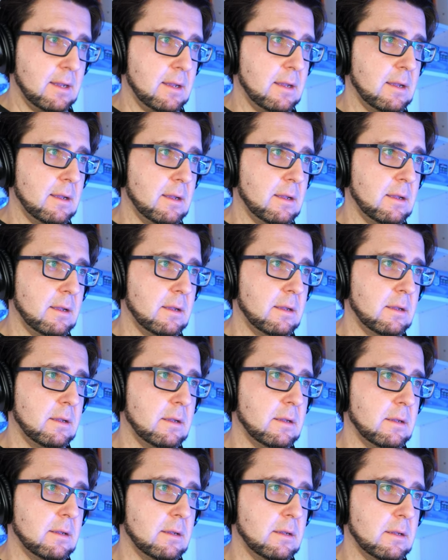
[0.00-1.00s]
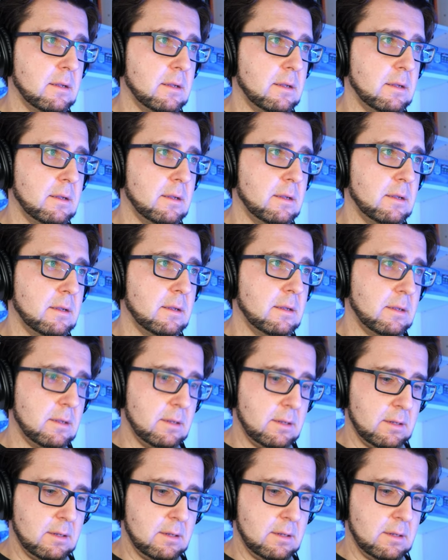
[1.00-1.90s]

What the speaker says: (no one is talking)